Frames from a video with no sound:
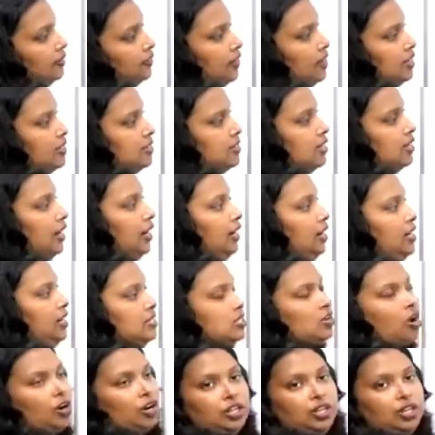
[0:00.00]
This side
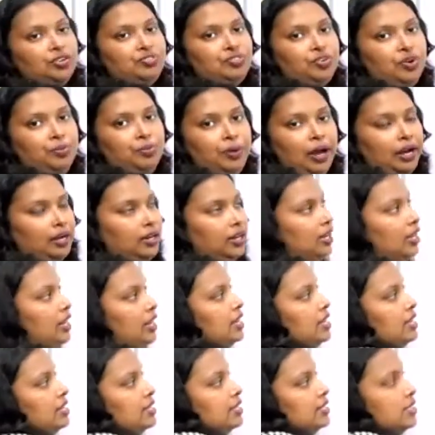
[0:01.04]
is not in the format.
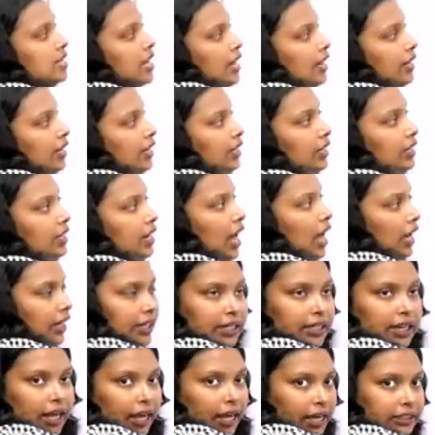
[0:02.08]
Sine
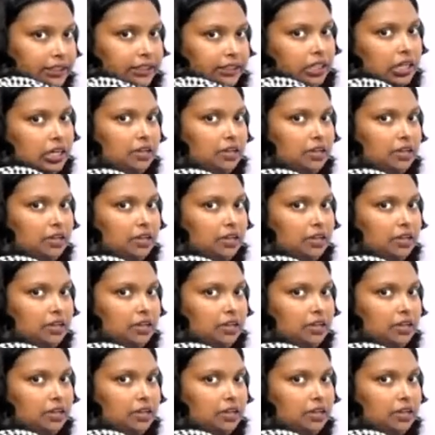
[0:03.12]
9x,